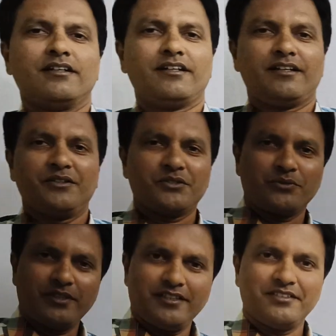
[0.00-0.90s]
Hello
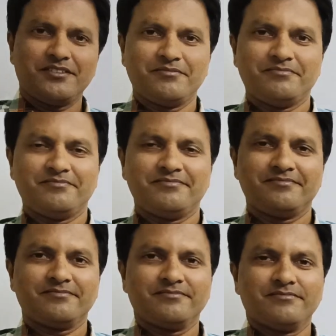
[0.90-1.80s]
students,
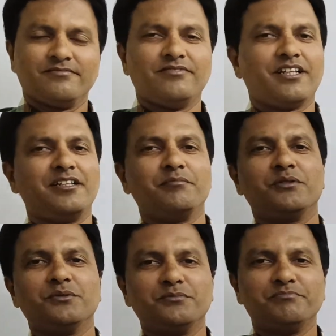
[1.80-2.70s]
welcome
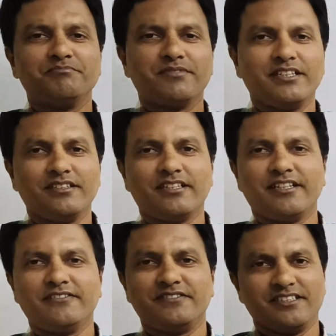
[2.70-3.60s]
to
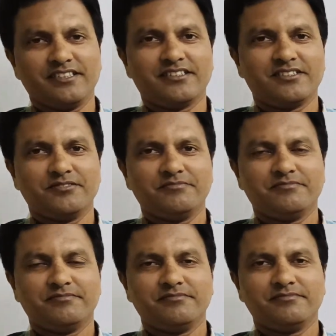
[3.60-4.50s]
Inside Physics.
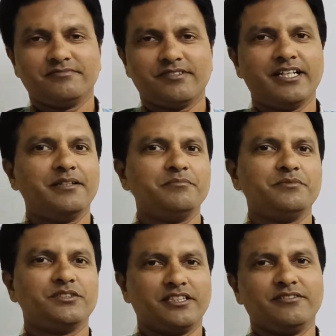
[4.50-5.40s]
I am
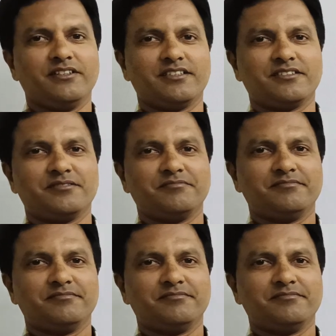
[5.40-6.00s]
Srinivas.